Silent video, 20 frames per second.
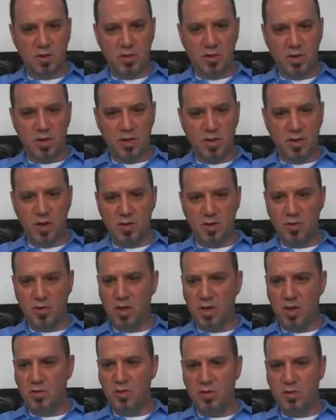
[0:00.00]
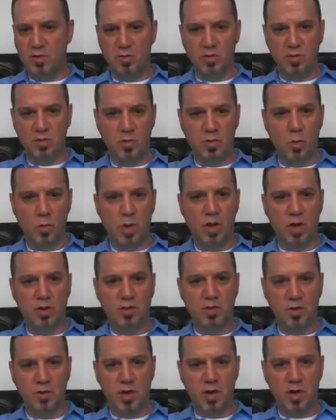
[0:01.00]
are in there that are due as well.
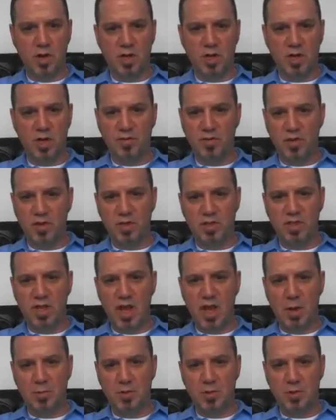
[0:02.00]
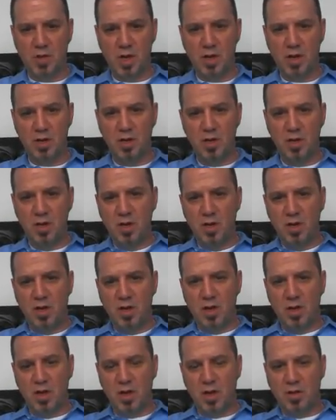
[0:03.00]
So here I give you the snapshot
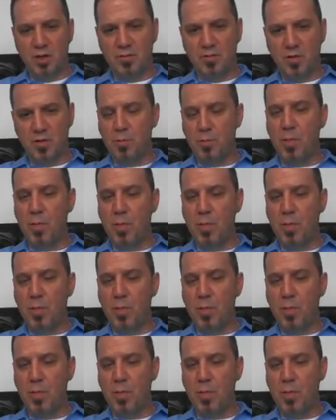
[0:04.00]
for the